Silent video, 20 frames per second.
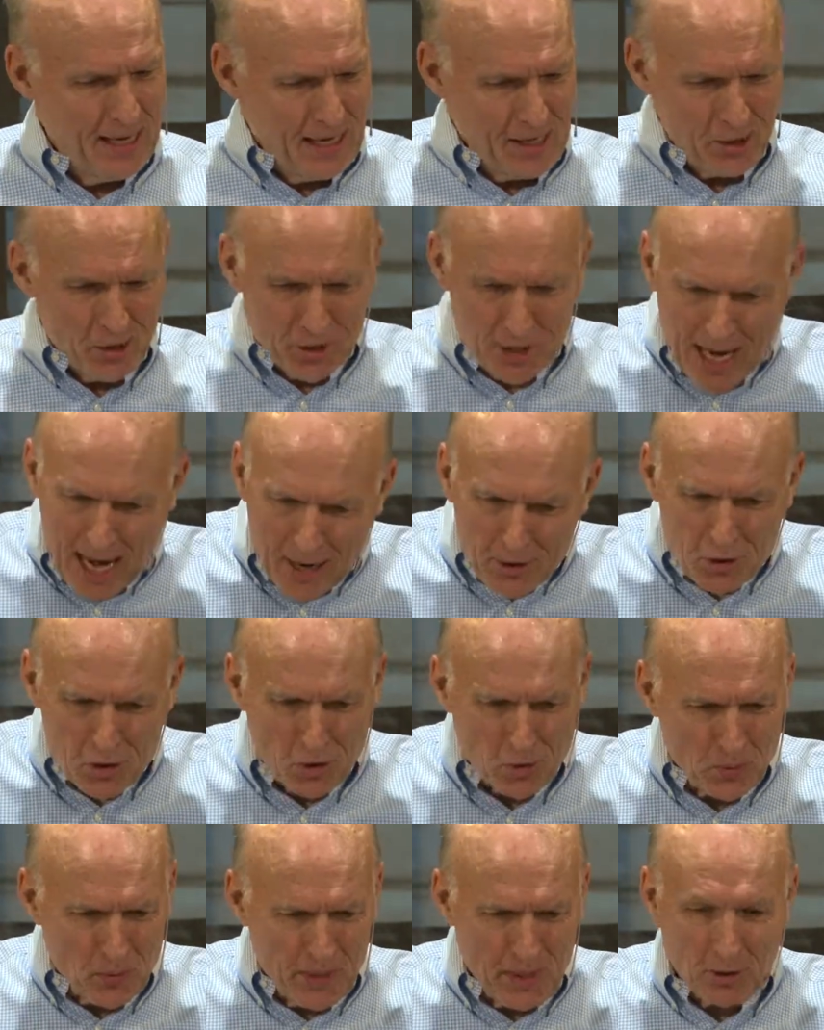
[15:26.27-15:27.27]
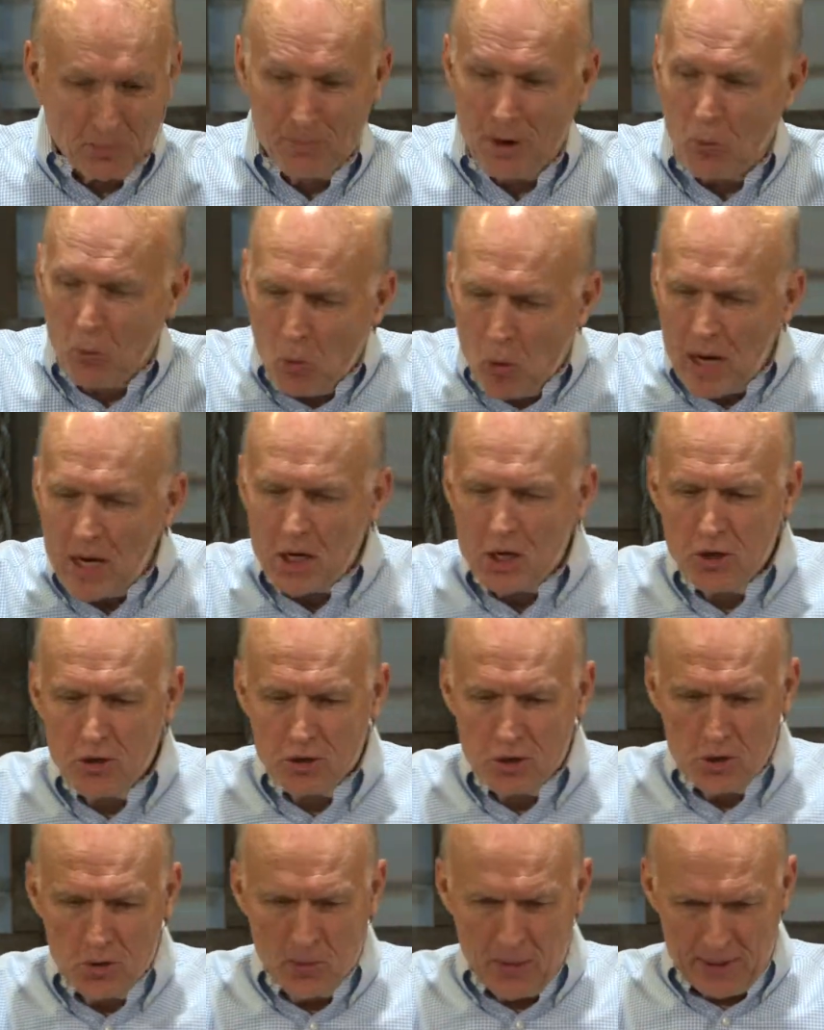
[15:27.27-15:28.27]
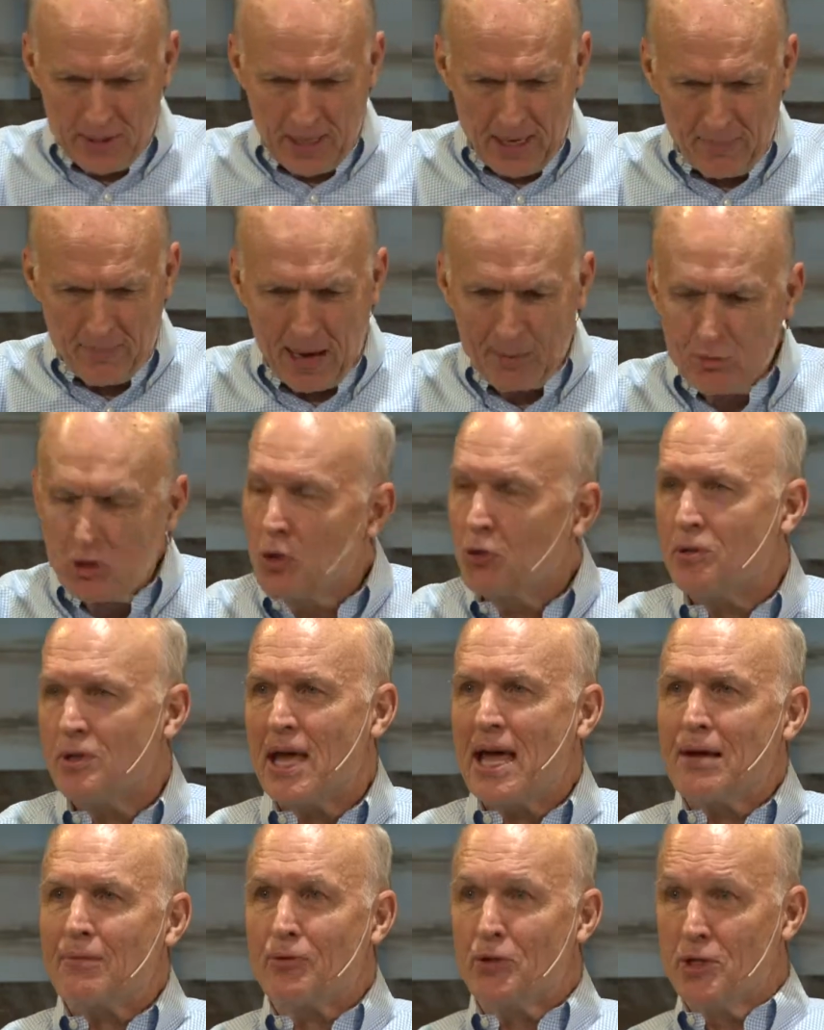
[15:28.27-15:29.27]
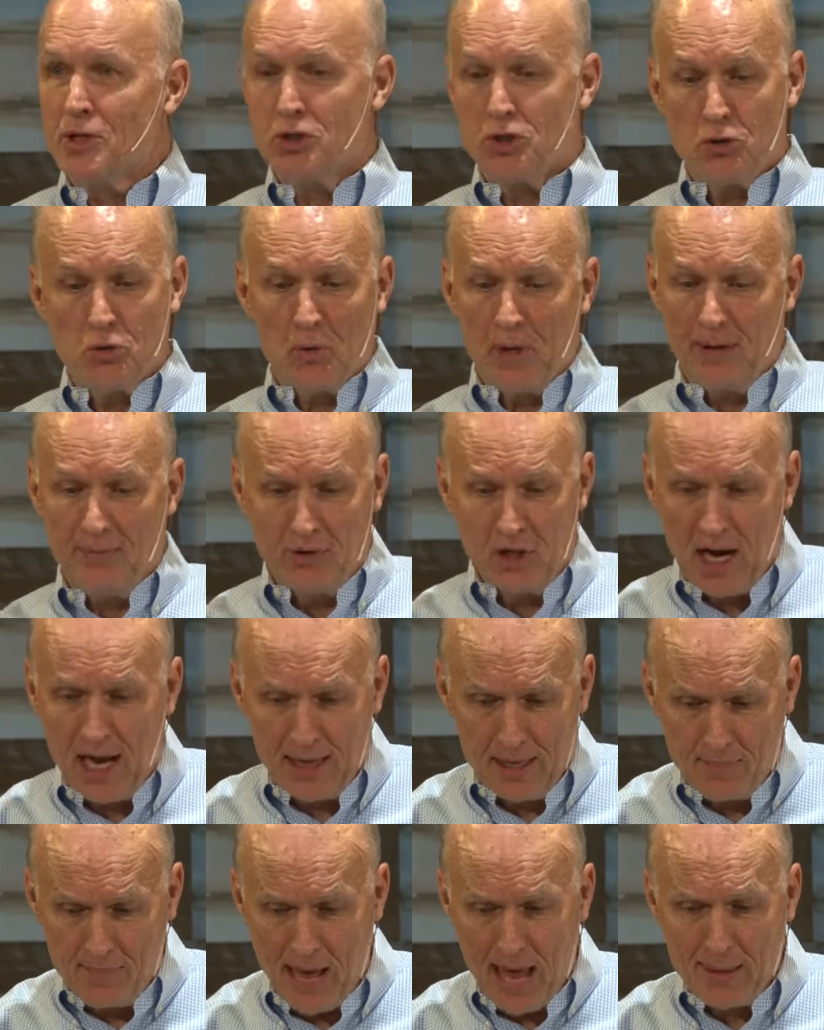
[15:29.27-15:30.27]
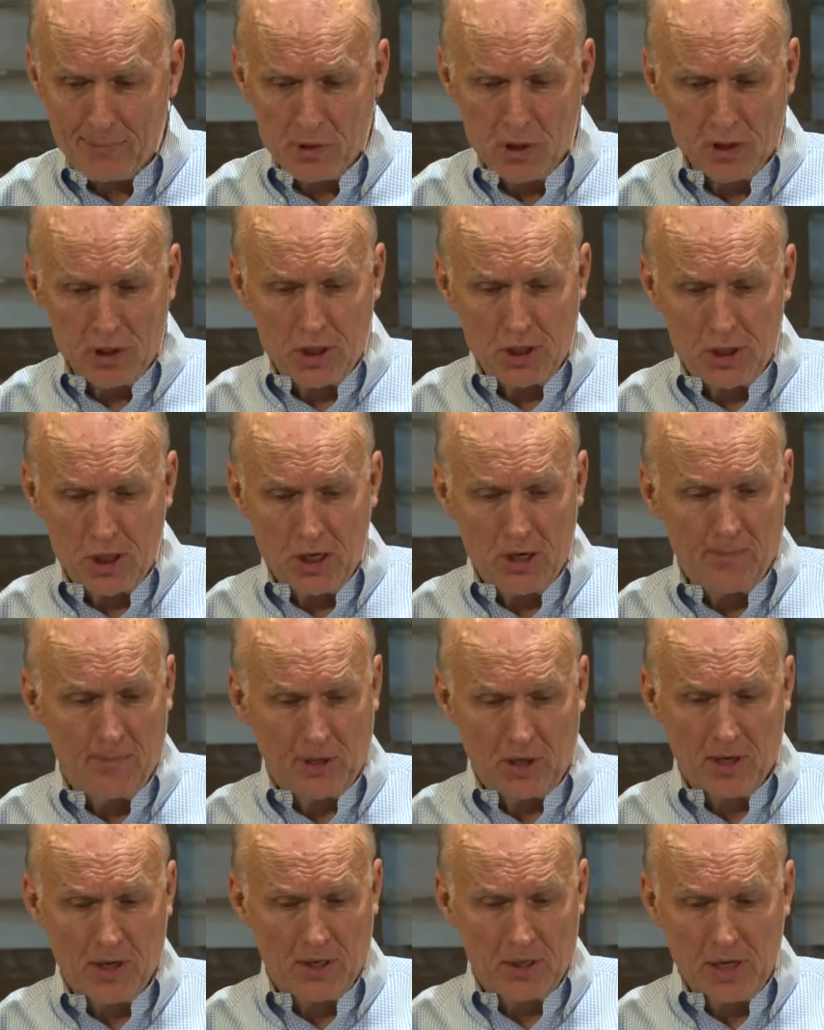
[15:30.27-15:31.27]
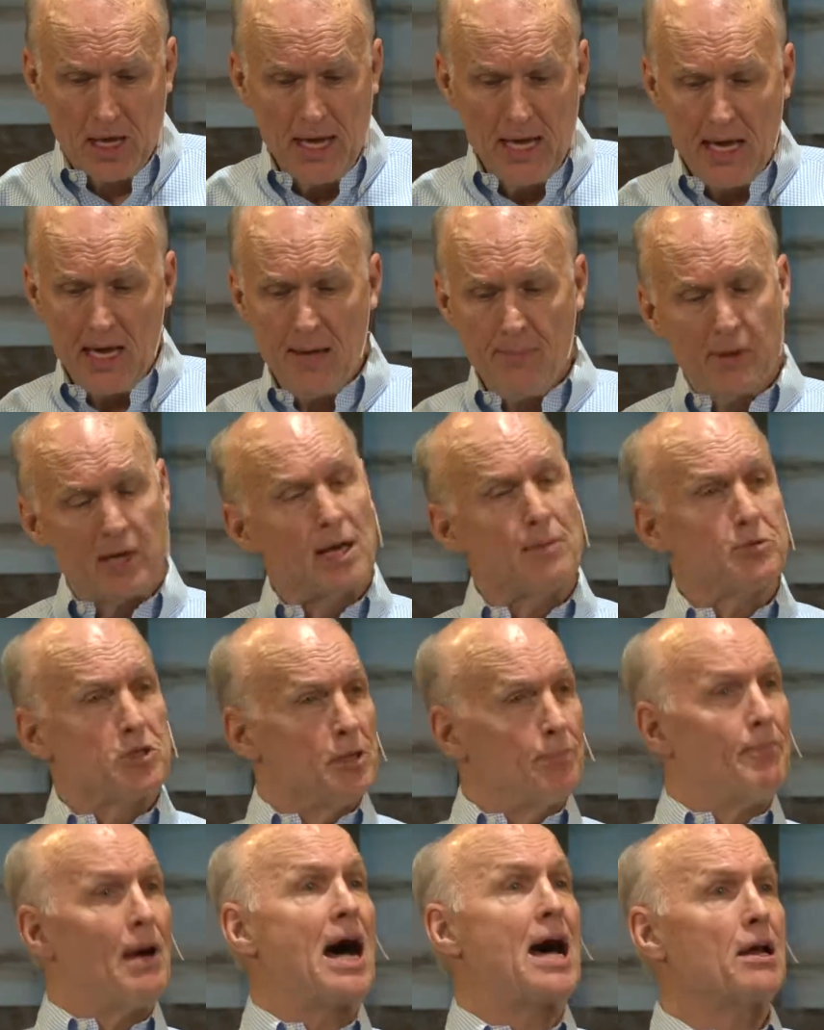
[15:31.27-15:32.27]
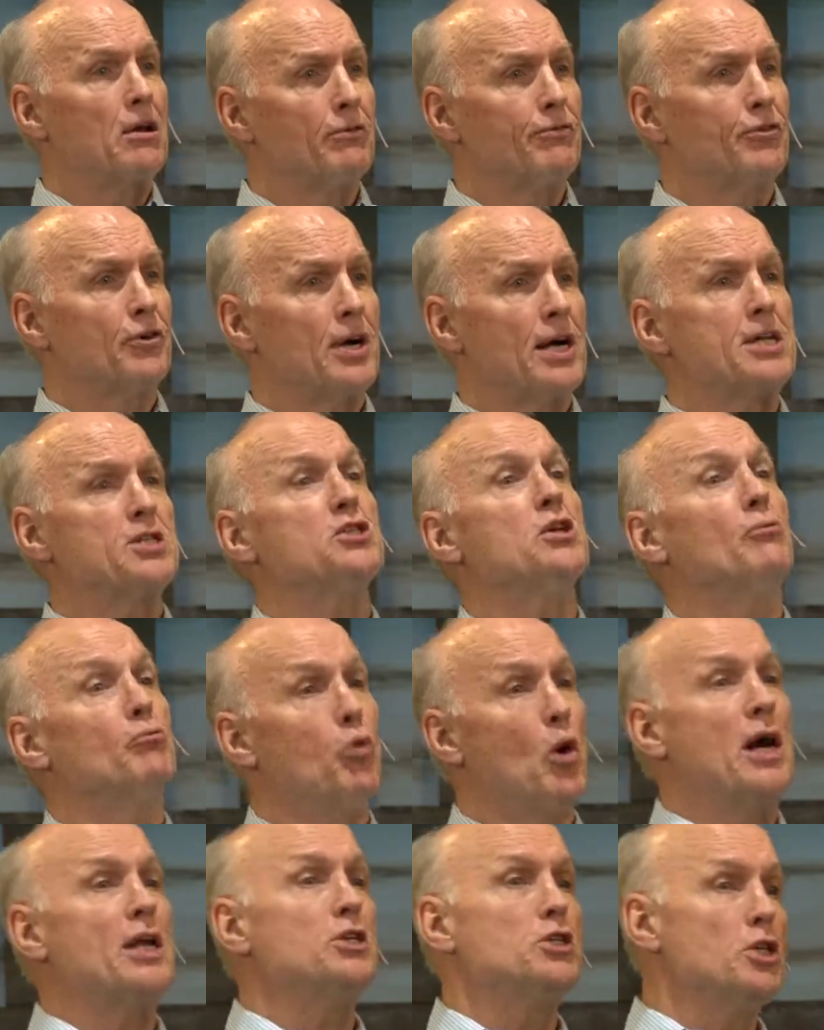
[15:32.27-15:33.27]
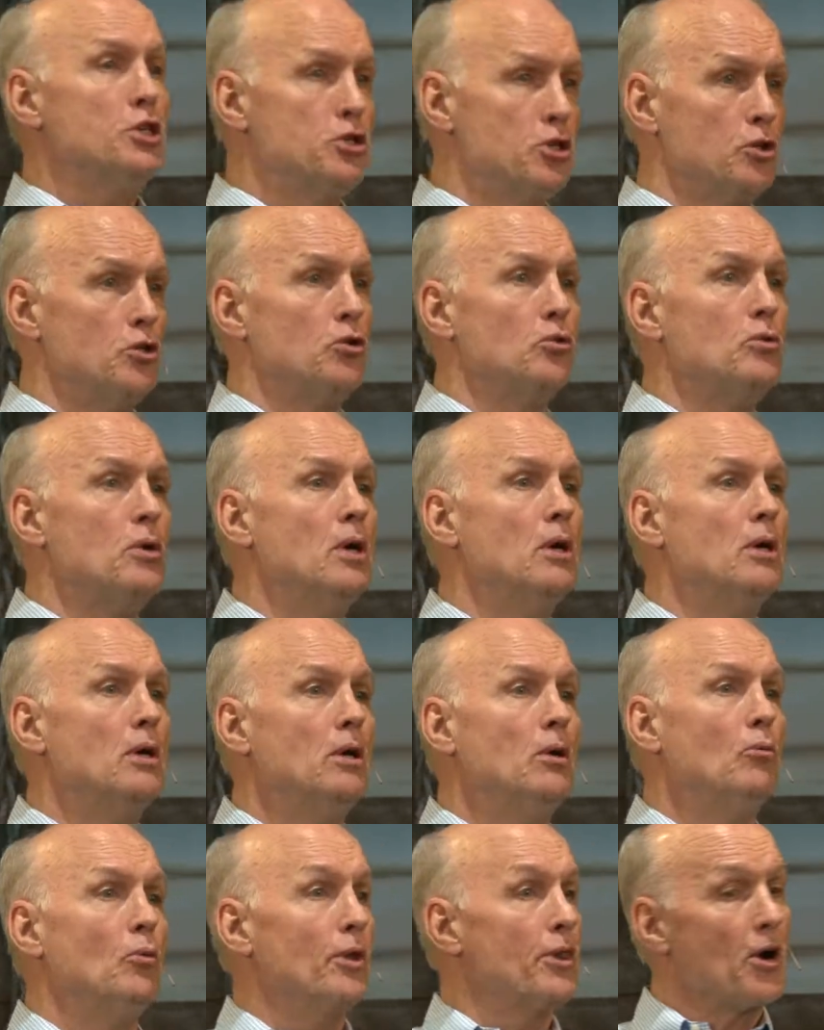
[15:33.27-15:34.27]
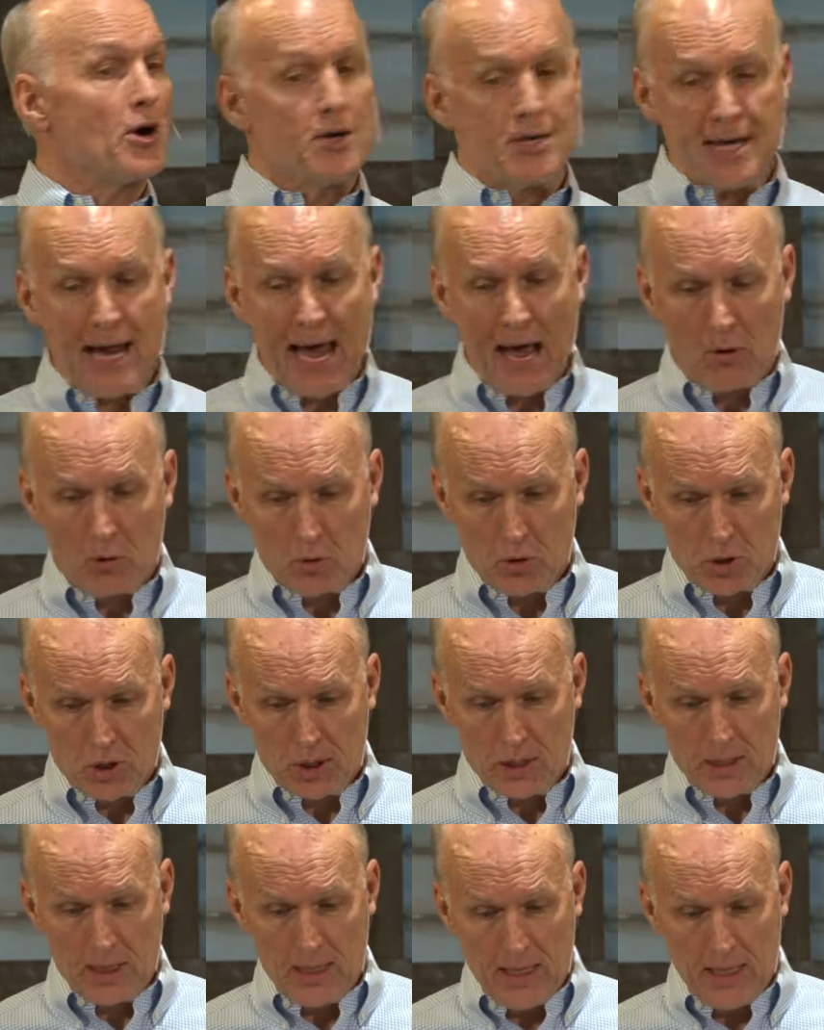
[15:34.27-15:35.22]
Your doubts are real, but what do you do with them? I'm so thankful the story of John the Baptist is here because he becomes the model for us of what to do with our doubts.